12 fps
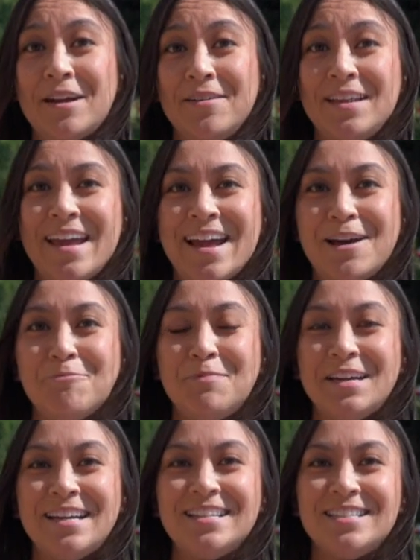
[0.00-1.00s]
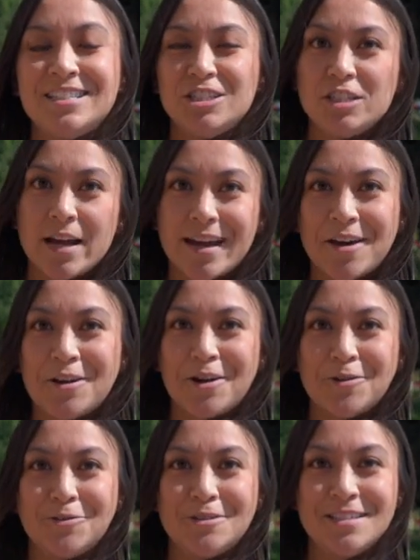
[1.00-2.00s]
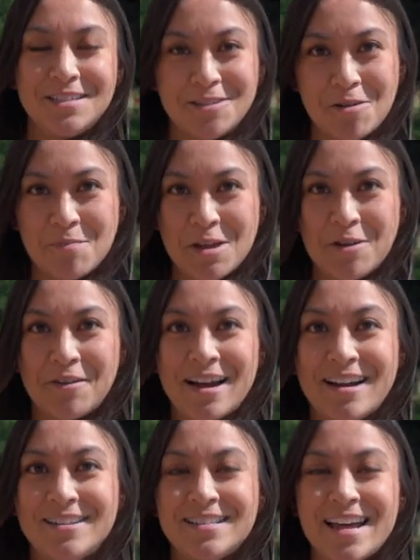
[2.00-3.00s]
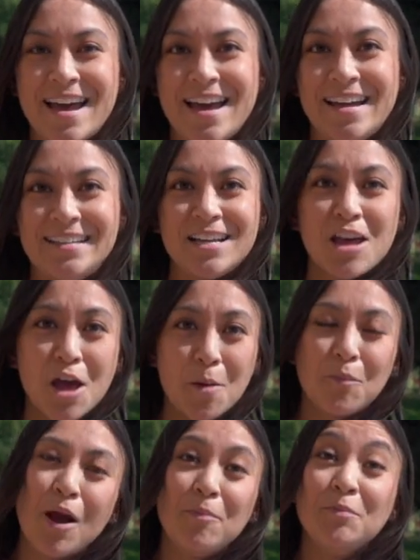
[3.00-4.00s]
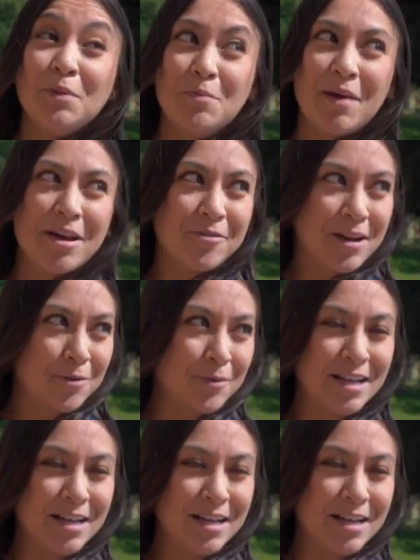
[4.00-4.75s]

around campus, check out our old stomping grounds, and probably bike around